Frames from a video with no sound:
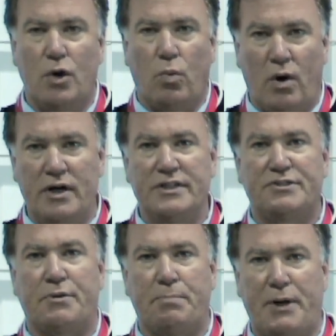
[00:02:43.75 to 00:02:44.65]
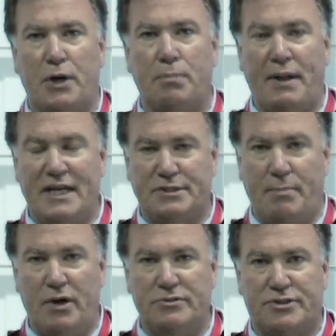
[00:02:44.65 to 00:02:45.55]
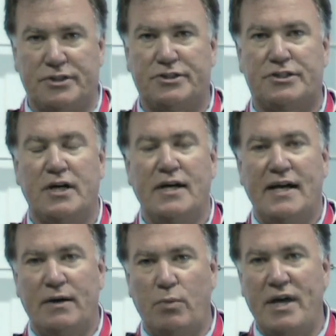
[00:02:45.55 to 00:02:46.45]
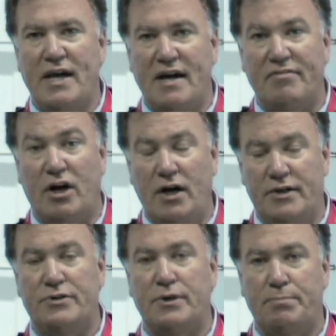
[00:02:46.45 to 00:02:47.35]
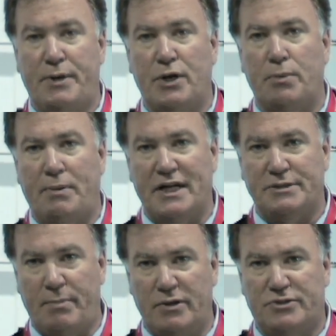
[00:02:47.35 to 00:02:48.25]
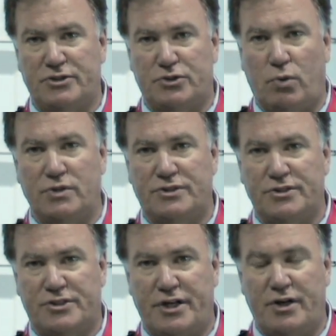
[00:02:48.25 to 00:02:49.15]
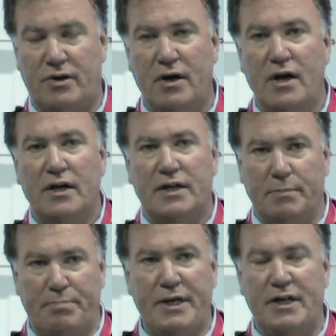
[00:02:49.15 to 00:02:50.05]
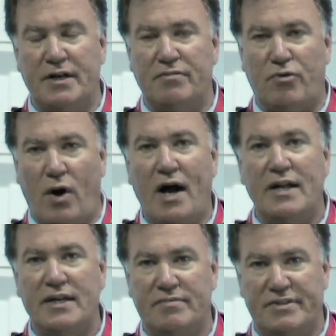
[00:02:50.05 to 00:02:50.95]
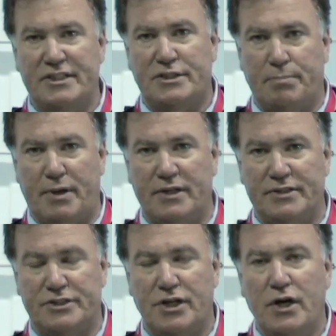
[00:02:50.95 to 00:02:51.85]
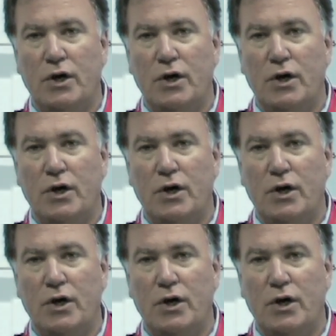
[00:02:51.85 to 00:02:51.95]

One is for pyroplasmosis, and we have 100 pyroplasmosis horses here competing in a variety of disciplines.